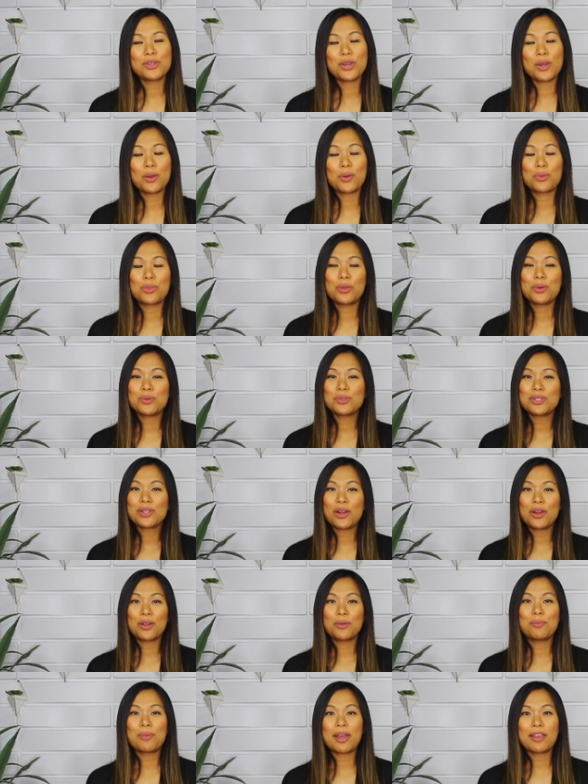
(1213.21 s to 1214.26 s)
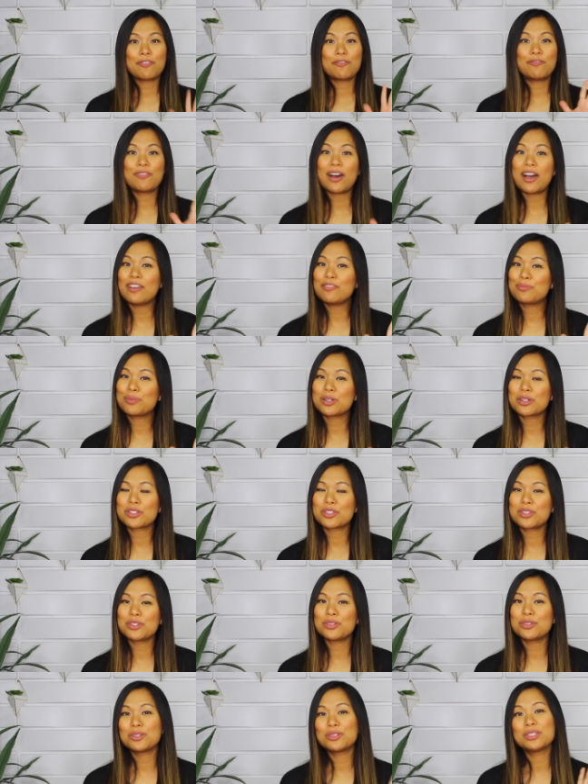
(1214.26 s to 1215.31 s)
go. Those are my five
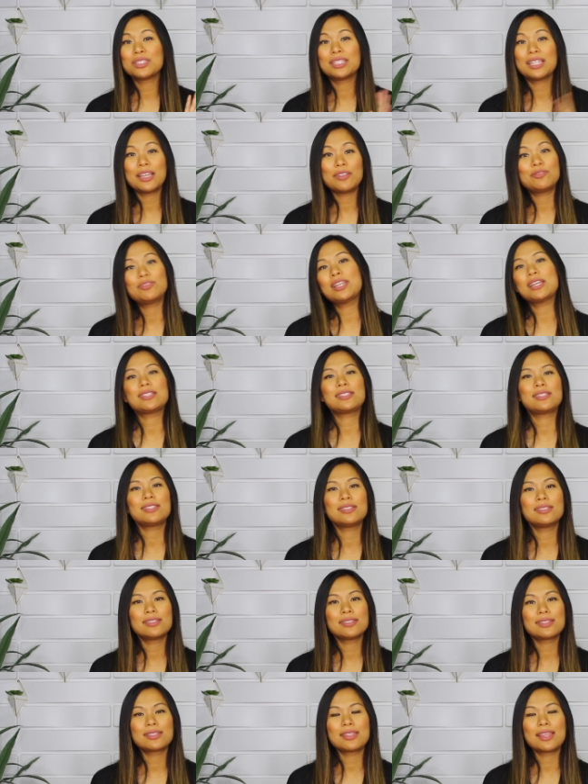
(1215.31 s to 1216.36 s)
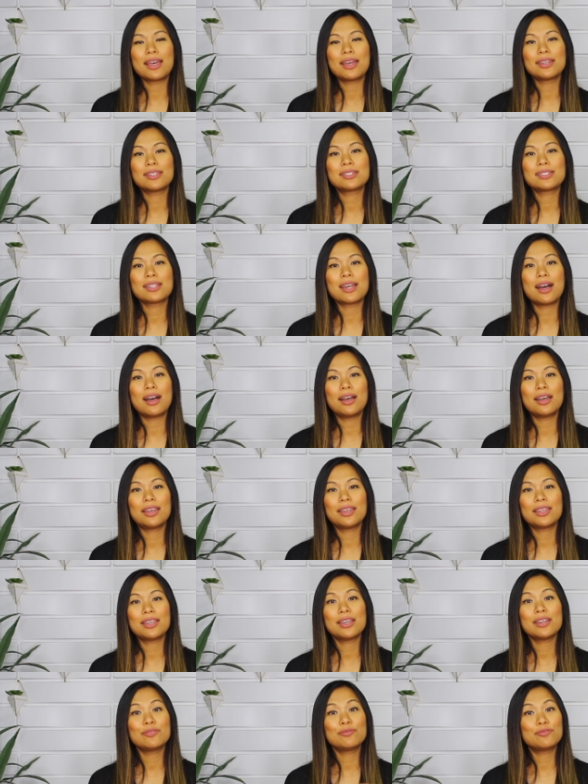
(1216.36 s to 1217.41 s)
personal life lessons that I
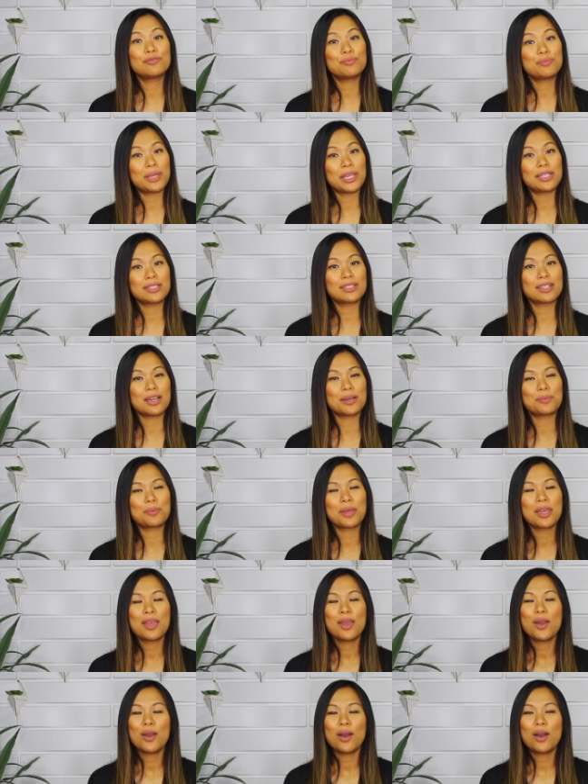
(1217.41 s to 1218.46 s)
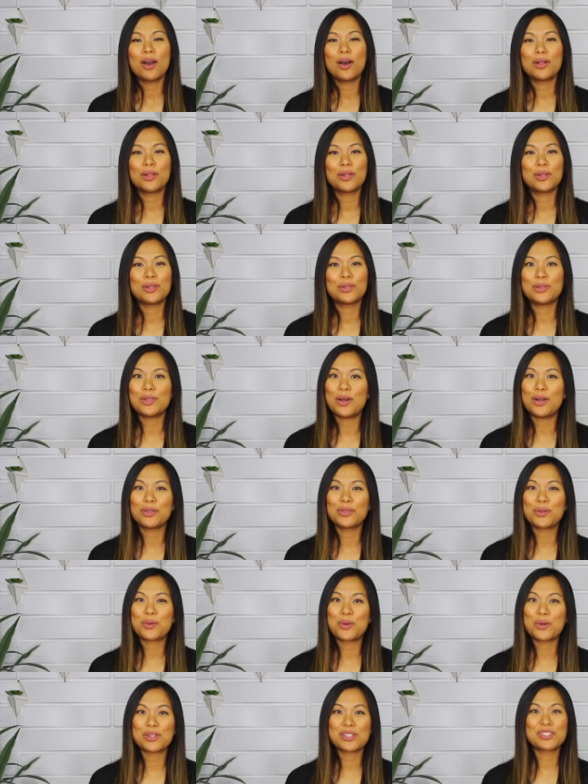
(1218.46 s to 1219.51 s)
have picked up uh, along
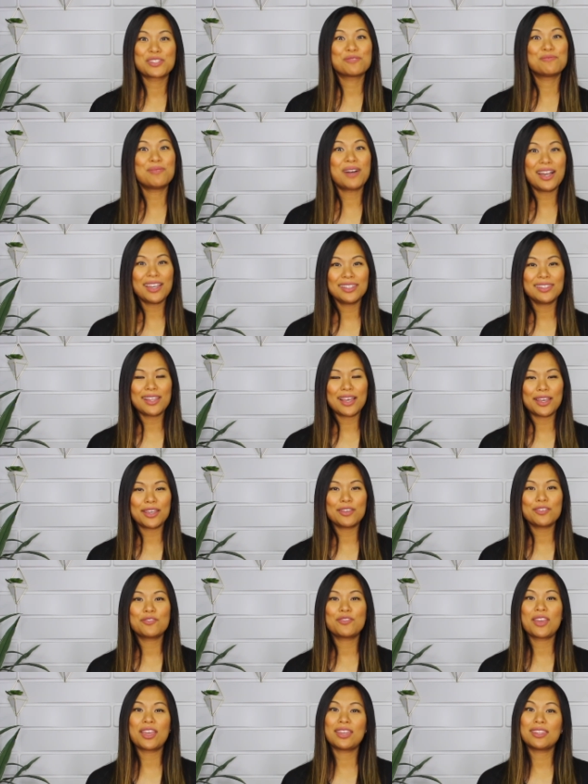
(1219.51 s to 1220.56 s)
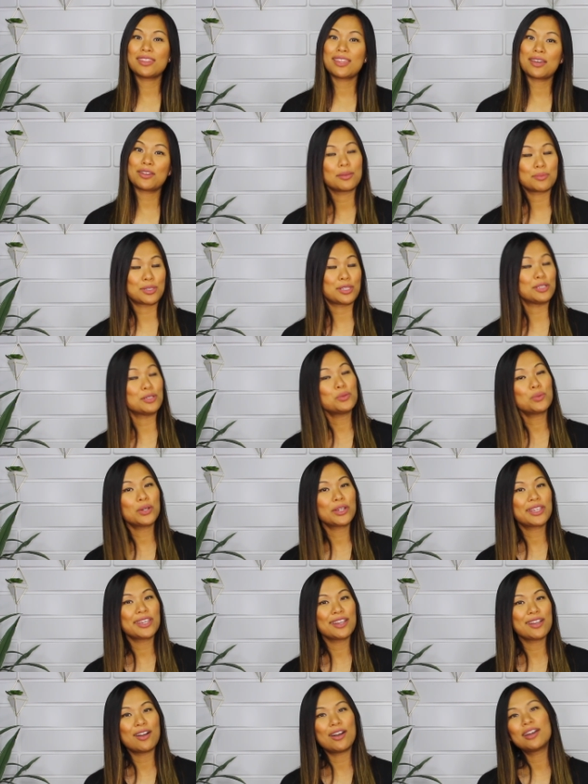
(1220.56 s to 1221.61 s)
the course of my life and that I'm still
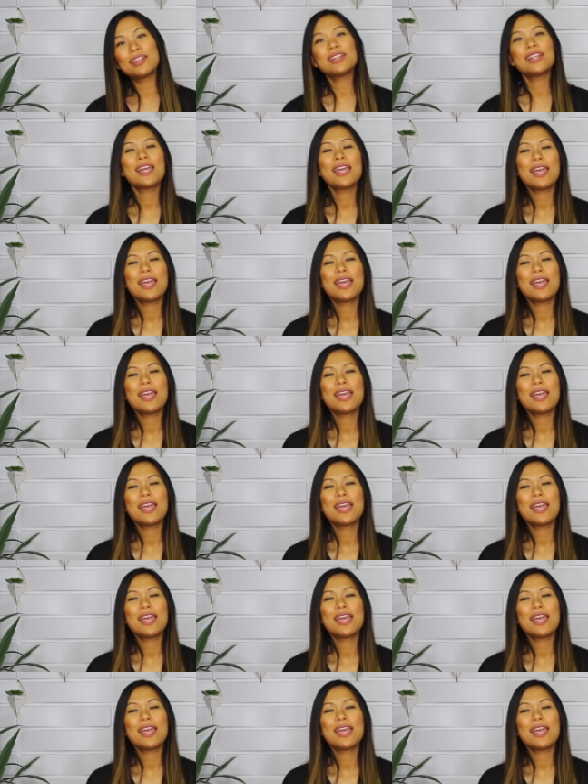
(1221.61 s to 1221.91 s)
working on,